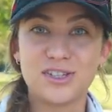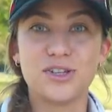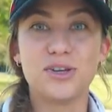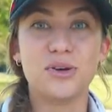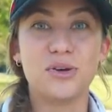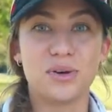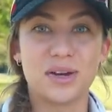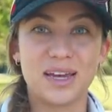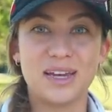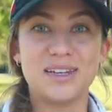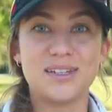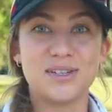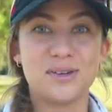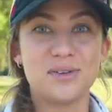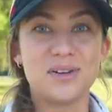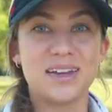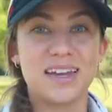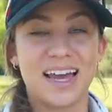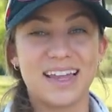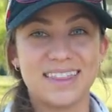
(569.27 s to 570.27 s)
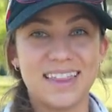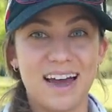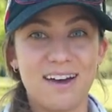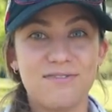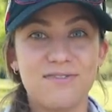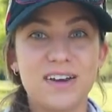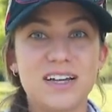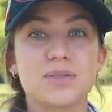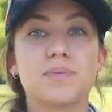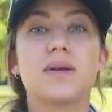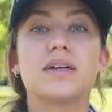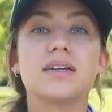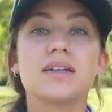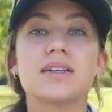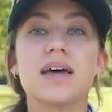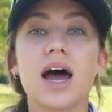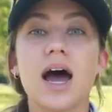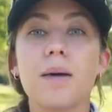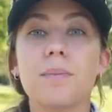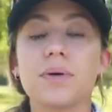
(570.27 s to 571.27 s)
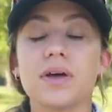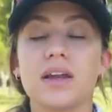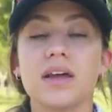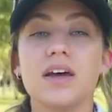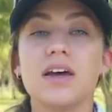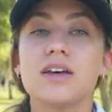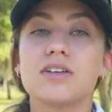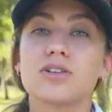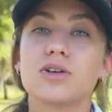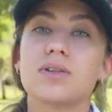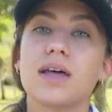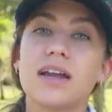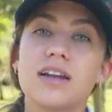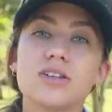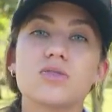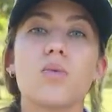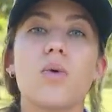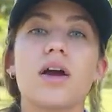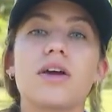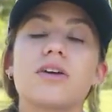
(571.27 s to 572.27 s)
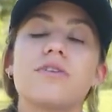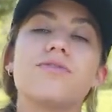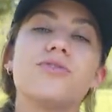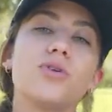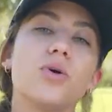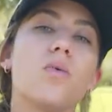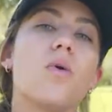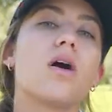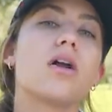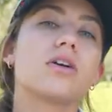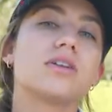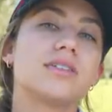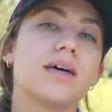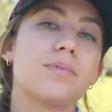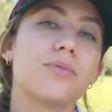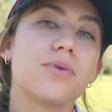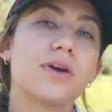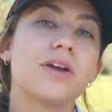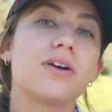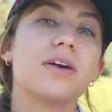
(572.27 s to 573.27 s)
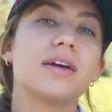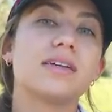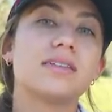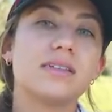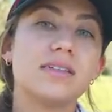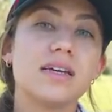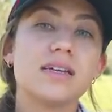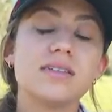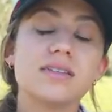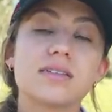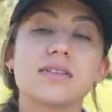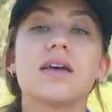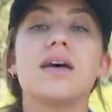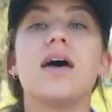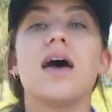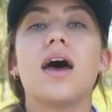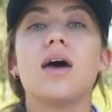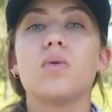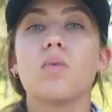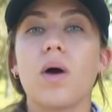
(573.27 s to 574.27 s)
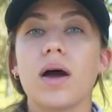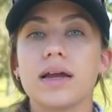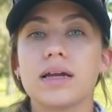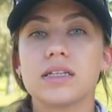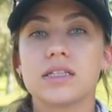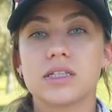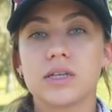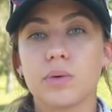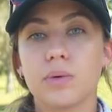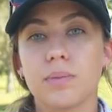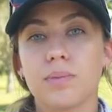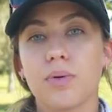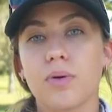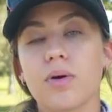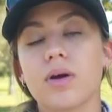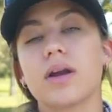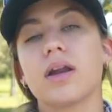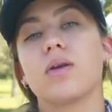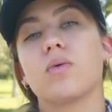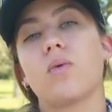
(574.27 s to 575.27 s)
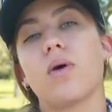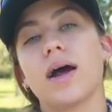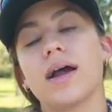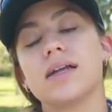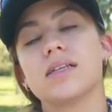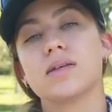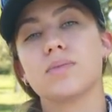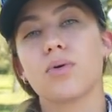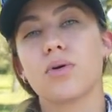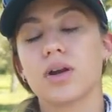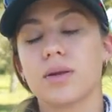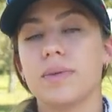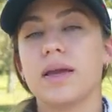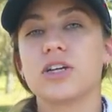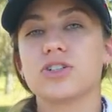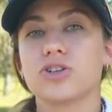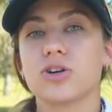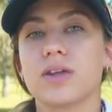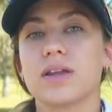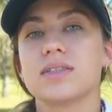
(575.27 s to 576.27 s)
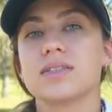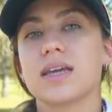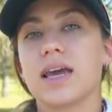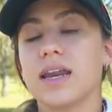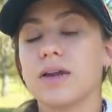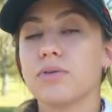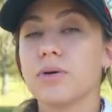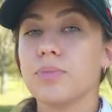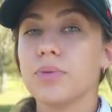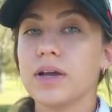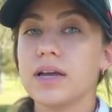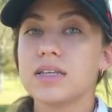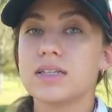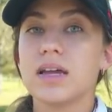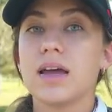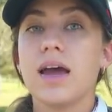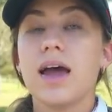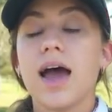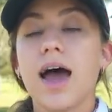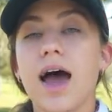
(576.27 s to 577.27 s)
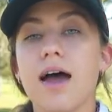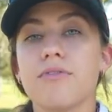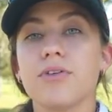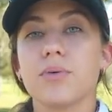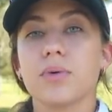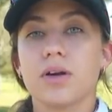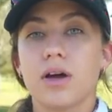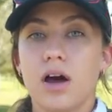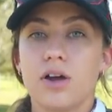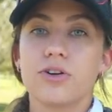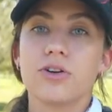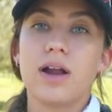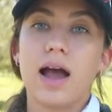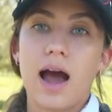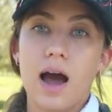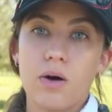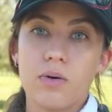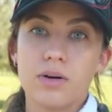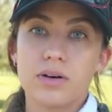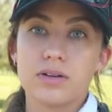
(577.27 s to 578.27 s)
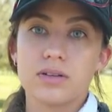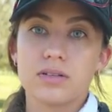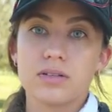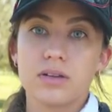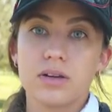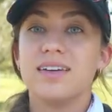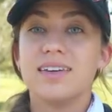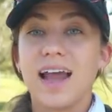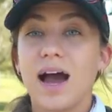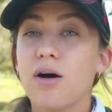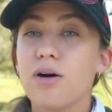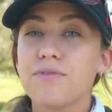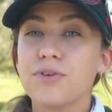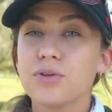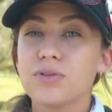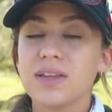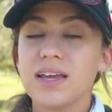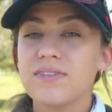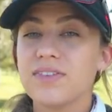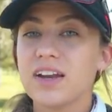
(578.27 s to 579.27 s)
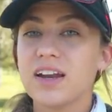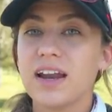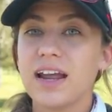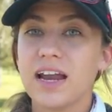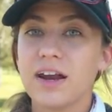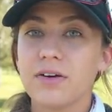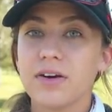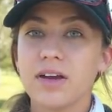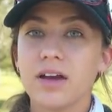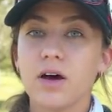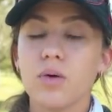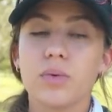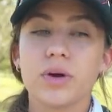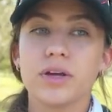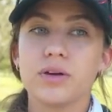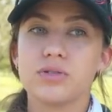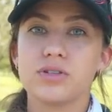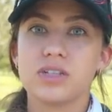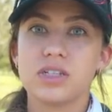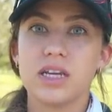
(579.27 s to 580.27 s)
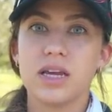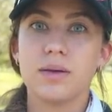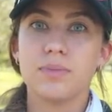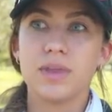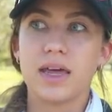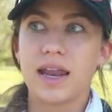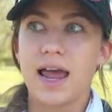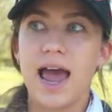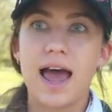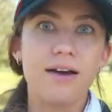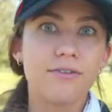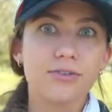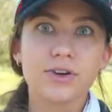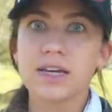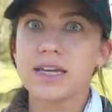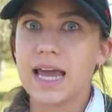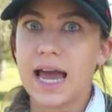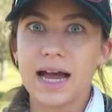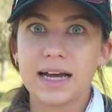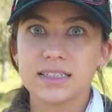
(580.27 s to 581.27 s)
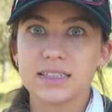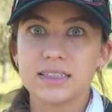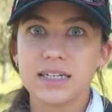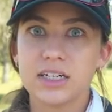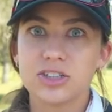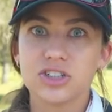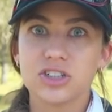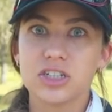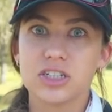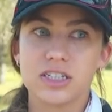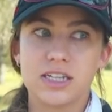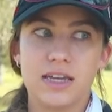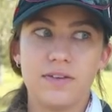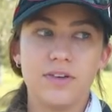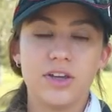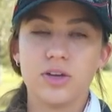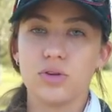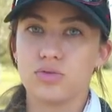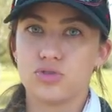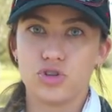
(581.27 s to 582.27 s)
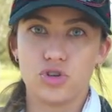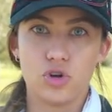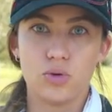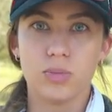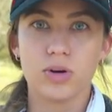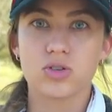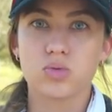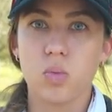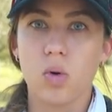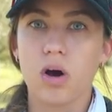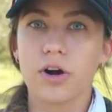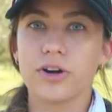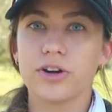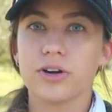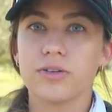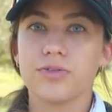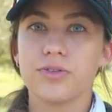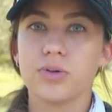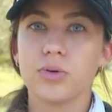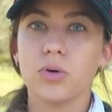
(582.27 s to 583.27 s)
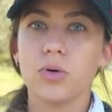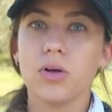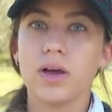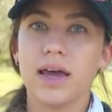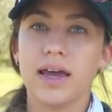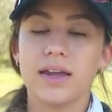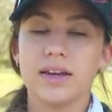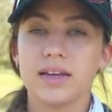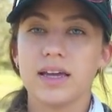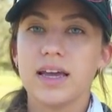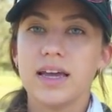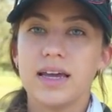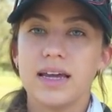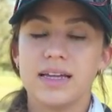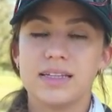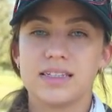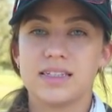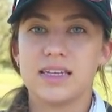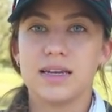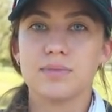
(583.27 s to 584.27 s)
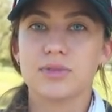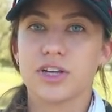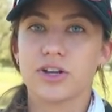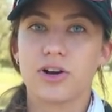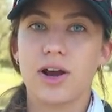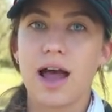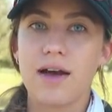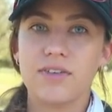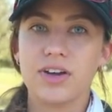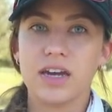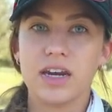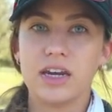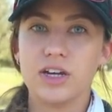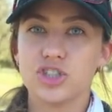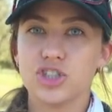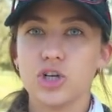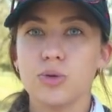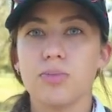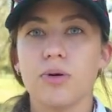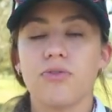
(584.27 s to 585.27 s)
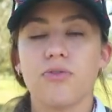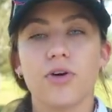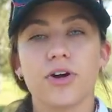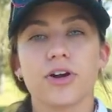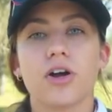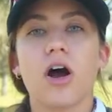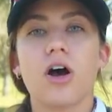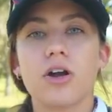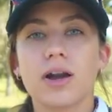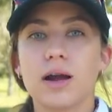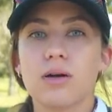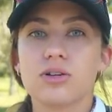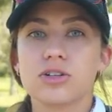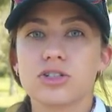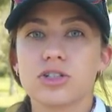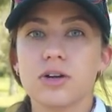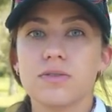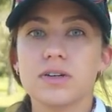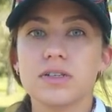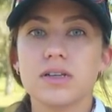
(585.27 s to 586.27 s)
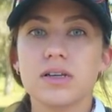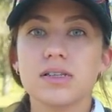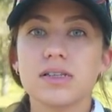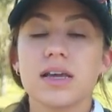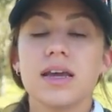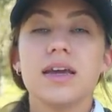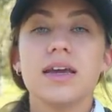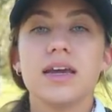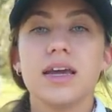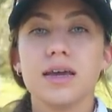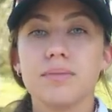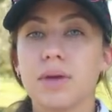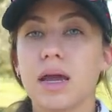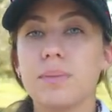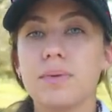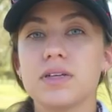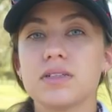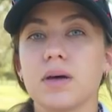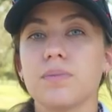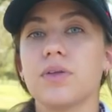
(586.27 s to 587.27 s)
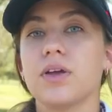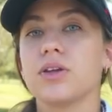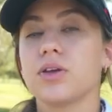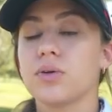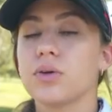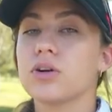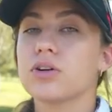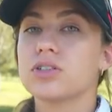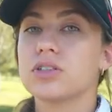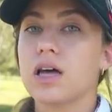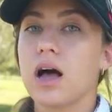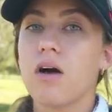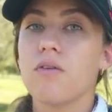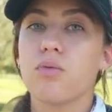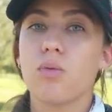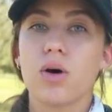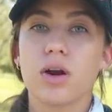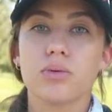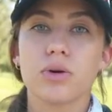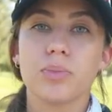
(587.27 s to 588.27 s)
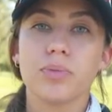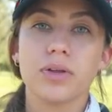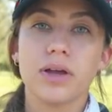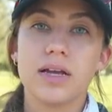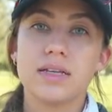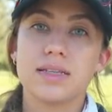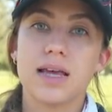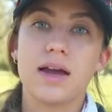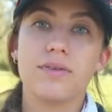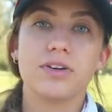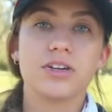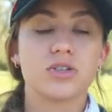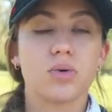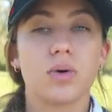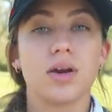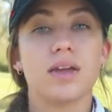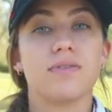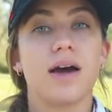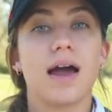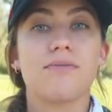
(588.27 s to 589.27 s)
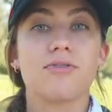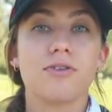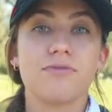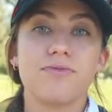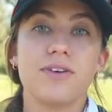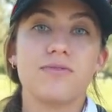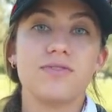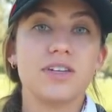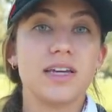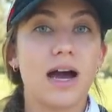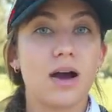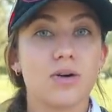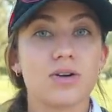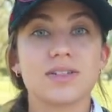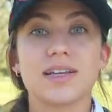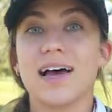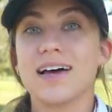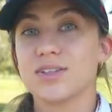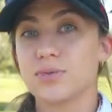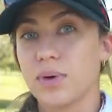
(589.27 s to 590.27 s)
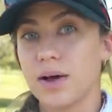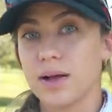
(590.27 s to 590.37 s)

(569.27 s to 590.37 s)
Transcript: you can do to get that fixed, but it does happen. So that is why your fuel water separator exists and why it's so important and why it's important to make sure that it's getting replaced every 100 hours. Now, if you live in an area where you've seen that every gas station is giving you too much water in your fuel and it seems like you're having an issue before your 100 hour services, it might be something you yourself want to replace every 25 or 50 hours as